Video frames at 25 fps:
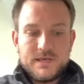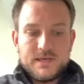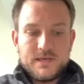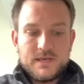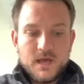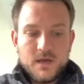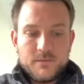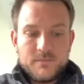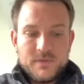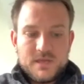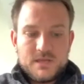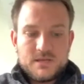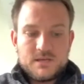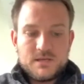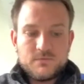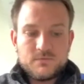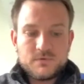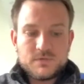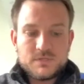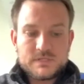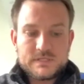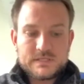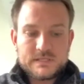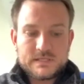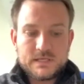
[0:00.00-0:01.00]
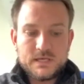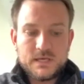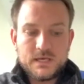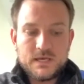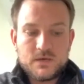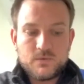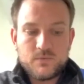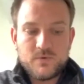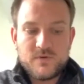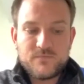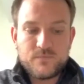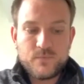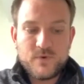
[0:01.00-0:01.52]
I mean, we
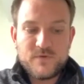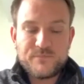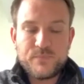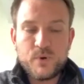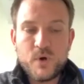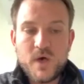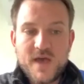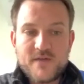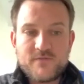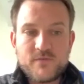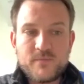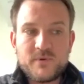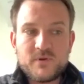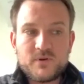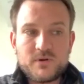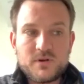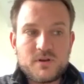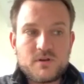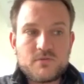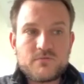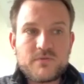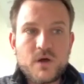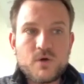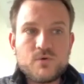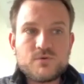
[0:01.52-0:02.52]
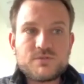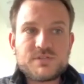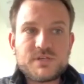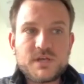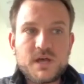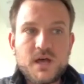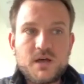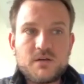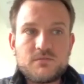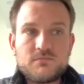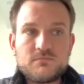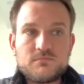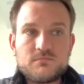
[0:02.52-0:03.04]
put everybody on a
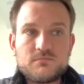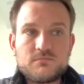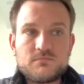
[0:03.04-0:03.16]
rota